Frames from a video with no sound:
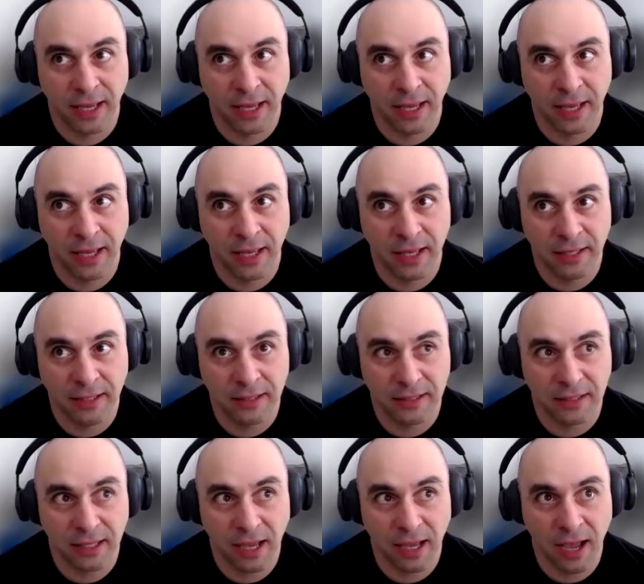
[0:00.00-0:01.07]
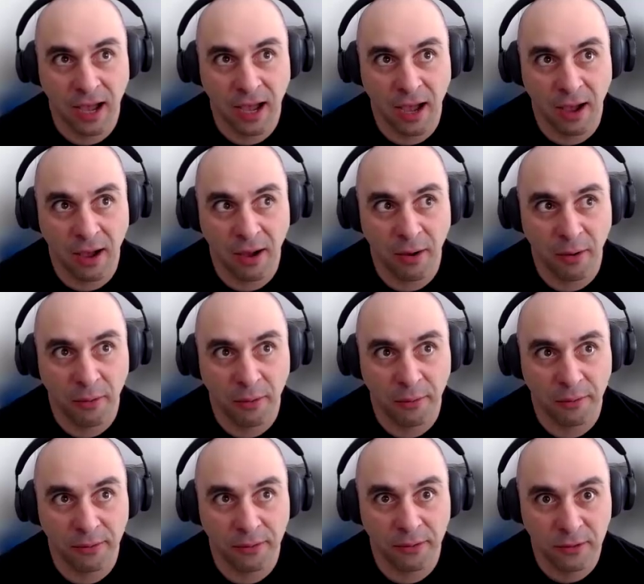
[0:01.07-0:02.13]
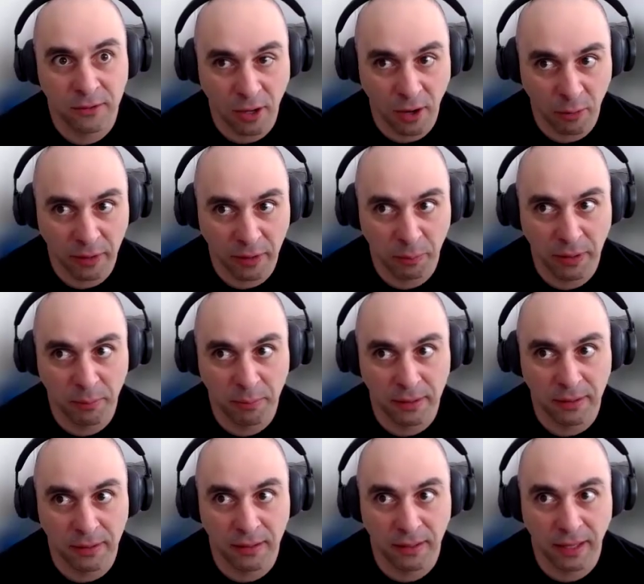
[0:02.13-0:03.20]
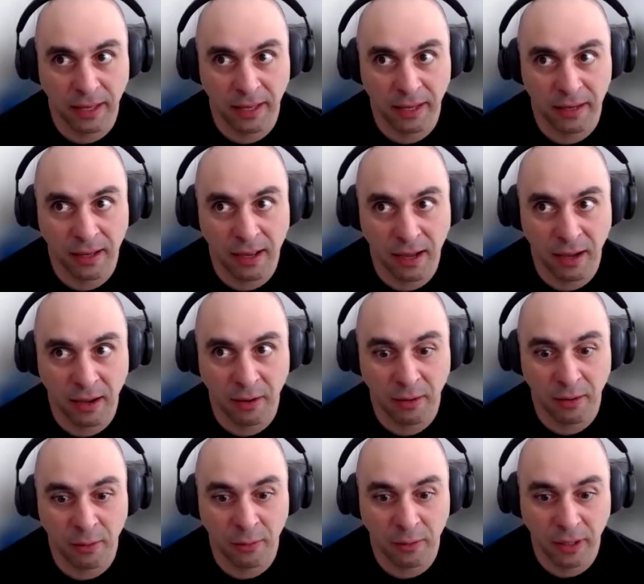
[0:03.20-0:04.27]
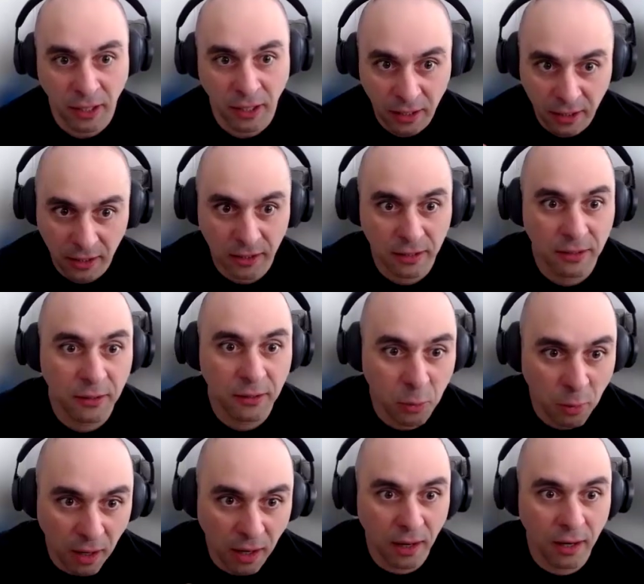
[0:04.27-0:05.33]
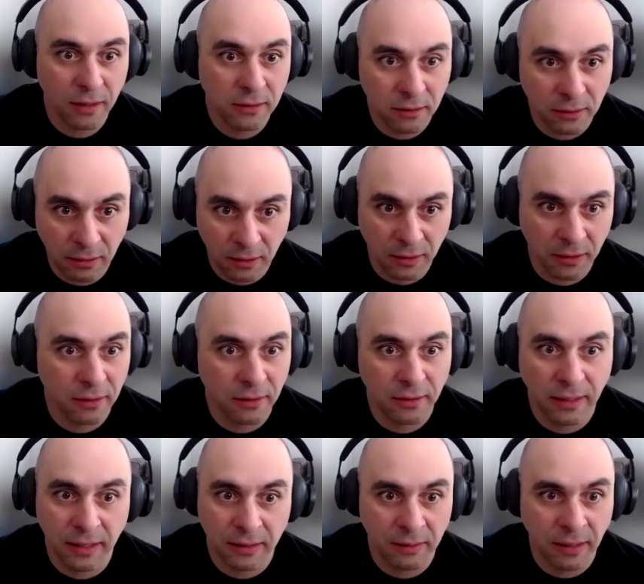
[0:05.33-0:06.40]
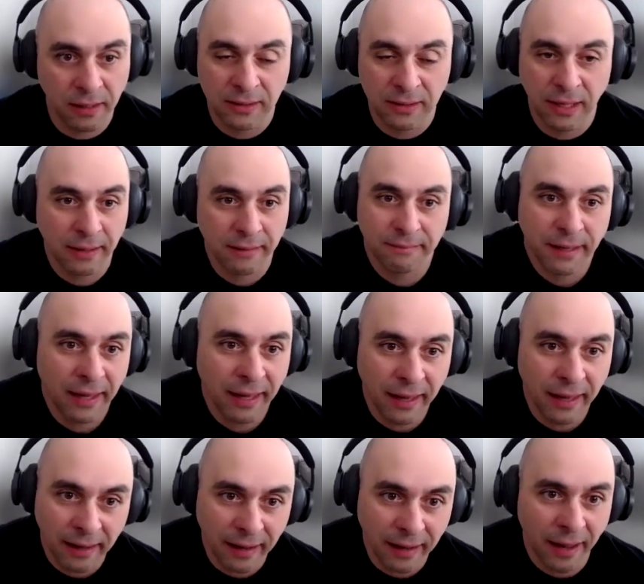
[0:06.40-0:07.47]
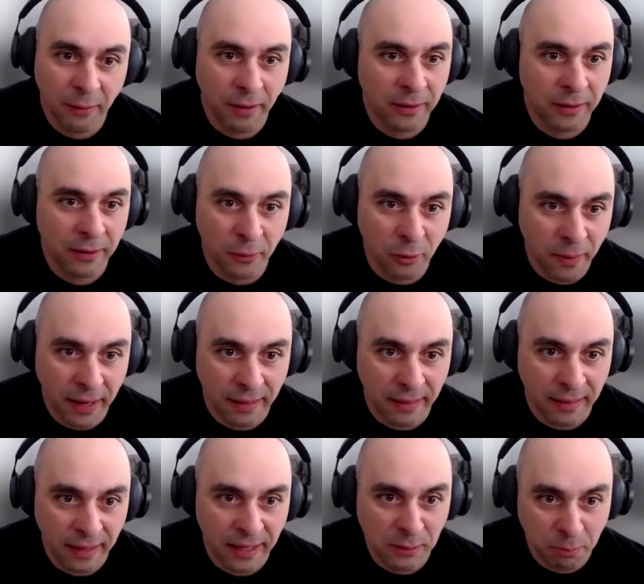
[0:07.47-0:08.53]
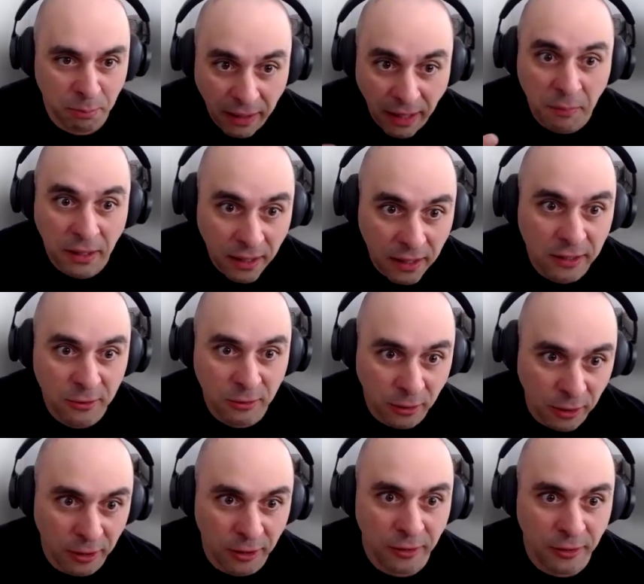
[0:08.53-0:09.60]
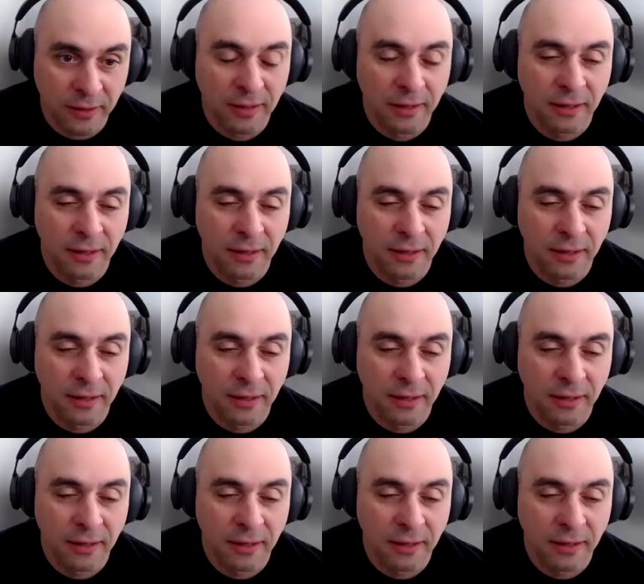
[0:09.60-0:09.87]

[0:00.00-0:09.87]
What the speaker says: and how you talk with people and how eager you are to learn. And right, it's like, hey, I know I don't know many things, but I'm eager to learn.